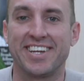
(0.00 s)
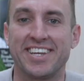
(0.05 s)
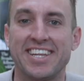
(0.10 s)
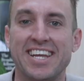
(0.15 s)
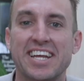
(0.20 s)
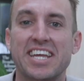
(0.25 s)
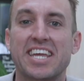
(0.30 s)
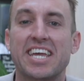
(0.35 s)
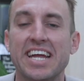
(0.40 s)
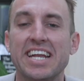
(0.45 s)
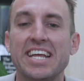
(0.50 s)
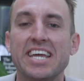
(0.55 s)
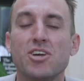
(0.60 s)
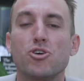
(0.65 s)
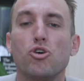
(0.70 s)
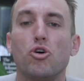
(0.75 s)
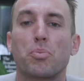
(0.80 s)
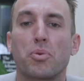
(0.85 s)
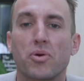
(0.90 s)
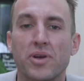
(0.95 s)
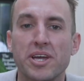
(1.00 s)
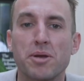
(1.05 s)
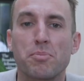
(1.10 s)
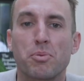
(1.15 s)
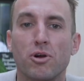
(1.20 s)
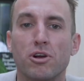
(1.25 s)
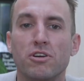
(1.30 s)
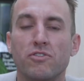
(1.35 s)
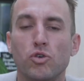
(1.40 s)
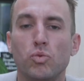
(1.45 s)
Now, getting your
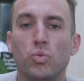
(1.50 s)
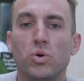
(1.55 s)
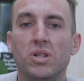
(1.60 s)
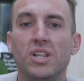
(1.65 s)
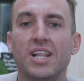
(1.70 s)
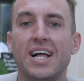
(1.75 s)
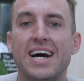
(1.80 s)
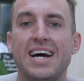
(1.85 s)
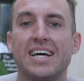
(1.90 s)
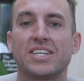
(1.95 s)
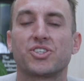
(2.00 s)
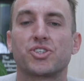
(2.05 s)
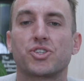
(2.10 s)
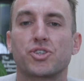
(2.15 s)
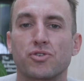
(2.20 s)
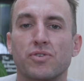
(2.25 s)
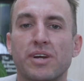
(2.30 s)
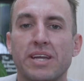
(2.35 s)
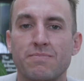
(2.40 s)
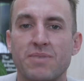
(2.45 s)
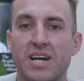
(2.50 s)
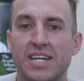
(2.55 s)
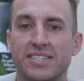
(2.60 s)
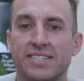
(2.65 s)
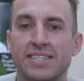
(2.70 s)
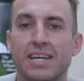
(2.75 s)
pre-approval will last 3 months.